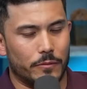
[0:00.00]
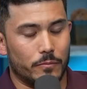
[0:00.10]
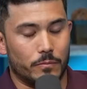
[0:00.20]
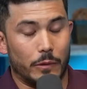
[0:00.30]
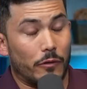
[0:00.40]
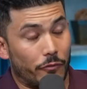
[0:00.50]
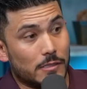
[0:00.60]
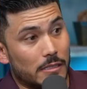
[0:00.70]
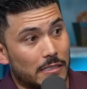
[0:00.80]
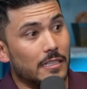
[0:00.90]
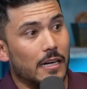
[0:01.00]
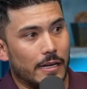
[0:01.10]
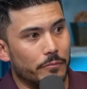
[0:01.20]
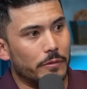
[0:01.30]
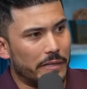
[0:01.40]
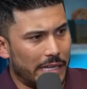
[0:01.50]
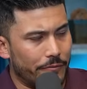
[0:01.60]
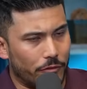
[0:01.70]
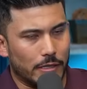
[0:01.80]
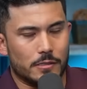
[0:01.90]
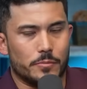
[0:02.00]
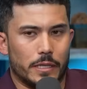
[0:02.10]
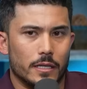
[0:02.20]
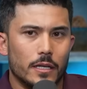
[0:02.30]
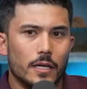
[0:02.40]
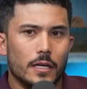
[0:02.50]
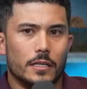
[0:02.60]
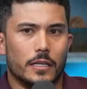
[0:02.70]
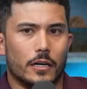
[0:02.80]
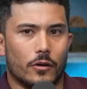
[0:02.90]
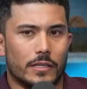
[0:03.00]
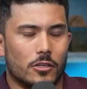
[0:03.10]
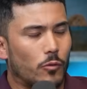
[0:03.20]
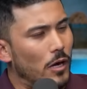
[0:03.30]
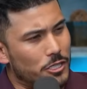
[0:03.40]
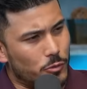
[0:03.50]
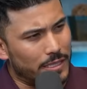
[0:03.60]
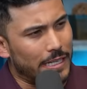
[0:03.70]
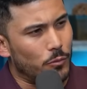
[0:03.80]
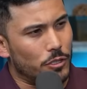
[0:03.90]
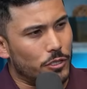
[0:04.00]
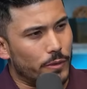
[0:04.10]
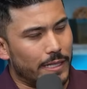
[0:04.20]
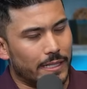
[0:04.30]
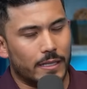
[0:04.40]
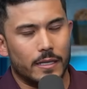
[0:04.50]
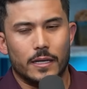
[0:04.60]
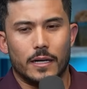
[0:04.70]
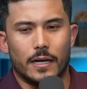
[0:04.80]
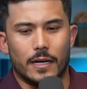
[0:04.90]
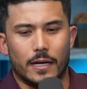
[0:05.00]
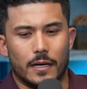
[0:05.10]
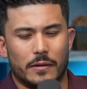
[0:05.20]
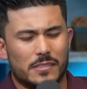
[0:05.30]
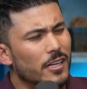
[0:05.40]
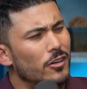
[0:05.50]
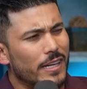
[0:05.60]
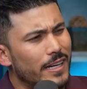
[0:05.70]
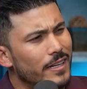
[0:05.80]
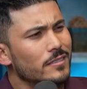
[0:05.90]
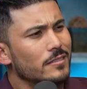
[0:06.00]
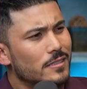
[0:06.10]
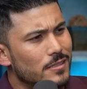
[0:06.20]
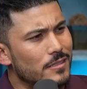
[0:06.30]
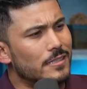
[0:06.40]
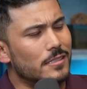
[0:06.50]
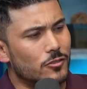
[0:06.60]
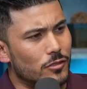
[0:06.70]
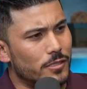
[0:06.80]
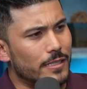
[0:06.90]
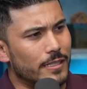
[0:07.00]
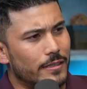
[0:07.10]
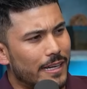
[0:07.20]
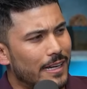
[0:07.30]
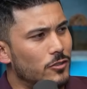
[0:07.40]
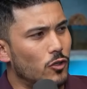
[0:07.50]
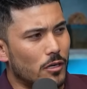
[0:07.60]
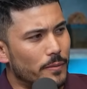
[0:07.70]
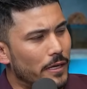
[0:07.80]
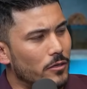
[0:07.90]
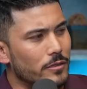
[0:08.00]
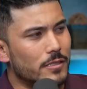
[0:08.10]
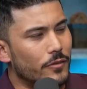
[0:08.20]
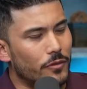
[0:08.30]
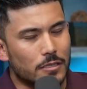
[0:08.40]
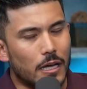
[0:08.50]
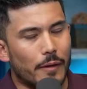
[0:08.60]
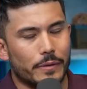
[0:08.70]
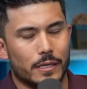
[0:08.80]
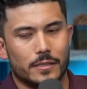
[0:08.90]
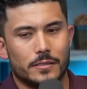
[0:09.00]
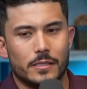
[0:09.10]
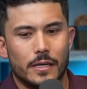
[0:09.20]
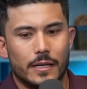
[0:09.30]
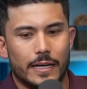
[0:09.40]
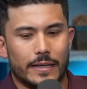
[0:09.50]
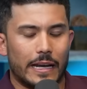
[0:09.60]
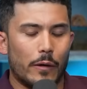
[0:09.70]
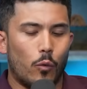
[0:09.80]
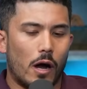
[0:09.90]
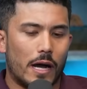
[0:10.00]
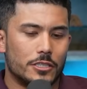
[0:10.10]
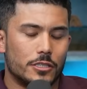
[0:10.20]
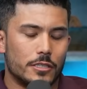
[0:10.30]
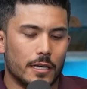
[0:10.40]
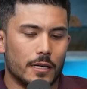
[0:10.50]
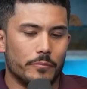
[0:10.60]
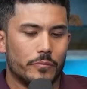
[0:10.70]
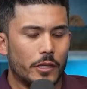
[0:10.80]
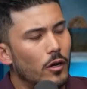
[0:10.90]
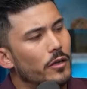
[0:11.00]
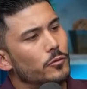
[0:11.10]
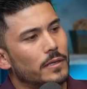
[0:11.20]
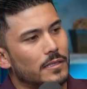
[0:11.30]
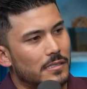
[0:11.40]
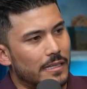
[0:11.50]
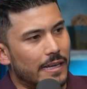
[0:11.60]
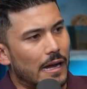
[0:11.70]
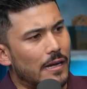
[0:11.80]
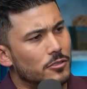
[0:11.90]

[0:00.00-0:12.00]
we weren't friends at the time. We became friends, but I started watching what they were doing. I was like, okay, that's interesting. They kind of talk about all these different topics. And then I watched, other real estate guys